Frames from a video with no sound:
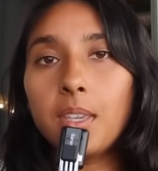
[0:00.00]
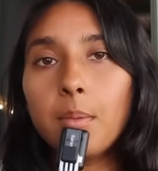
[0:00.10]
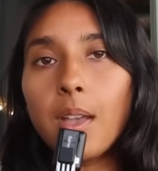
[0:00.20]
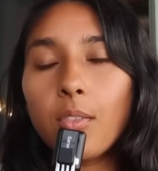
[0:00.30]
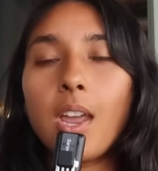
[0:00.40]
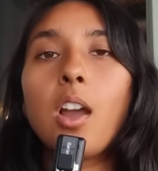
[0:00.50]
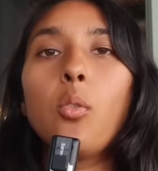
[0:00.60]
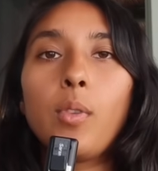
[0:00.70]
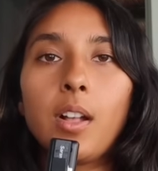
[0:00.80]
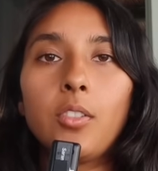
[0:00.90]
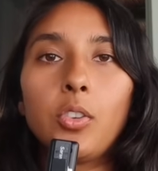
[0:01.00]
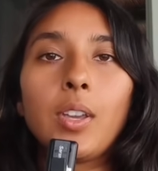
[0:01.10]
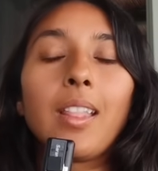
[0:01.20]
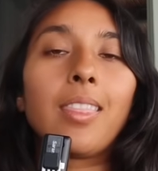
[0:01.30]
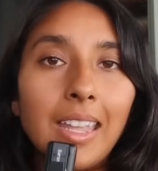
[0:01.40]
be about how well you
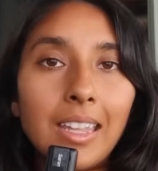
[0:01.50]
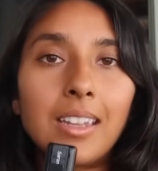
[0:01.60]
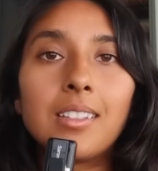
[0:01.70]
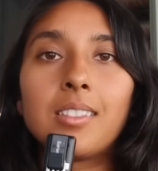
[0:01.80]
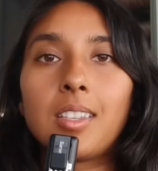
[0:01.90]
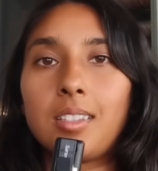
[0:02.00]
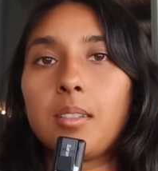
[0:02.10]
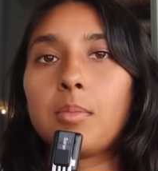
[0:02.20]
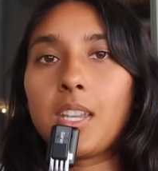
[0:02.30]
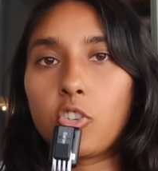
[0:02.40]
can think in systems